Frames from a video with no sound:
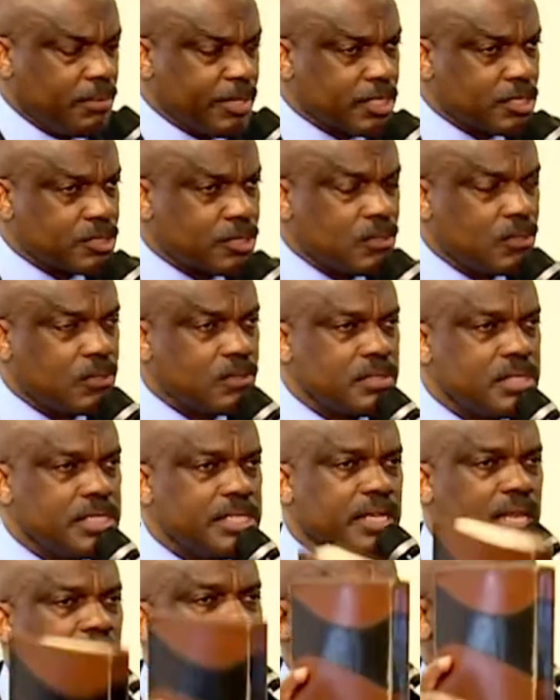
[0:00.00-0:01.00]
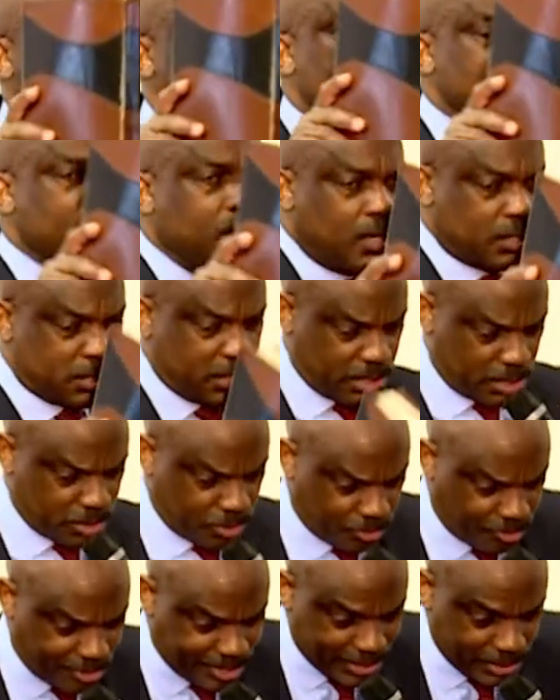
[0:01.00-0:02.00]
Because only the life of God can
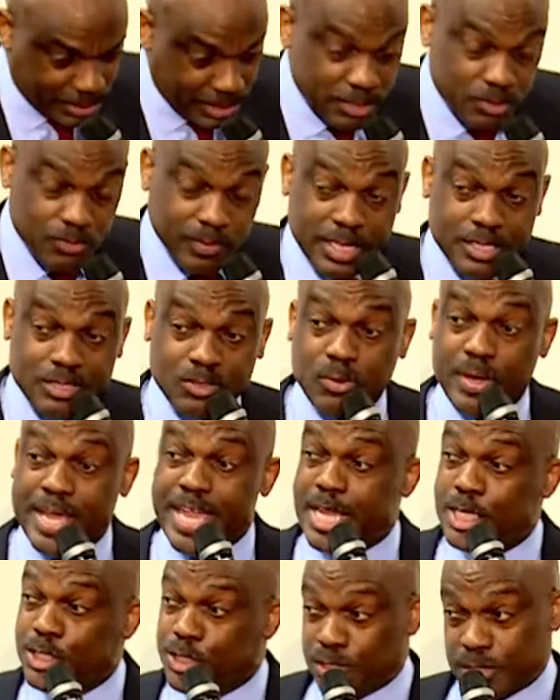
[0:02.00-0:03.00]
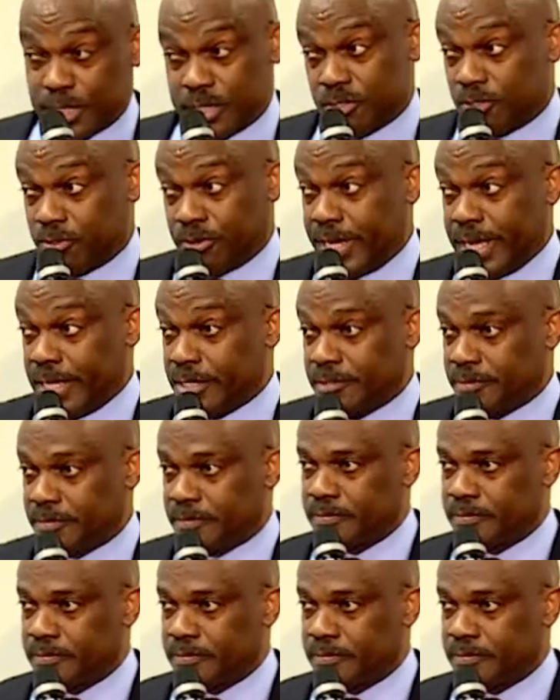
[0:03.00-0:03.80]
create. That's why no angel can create.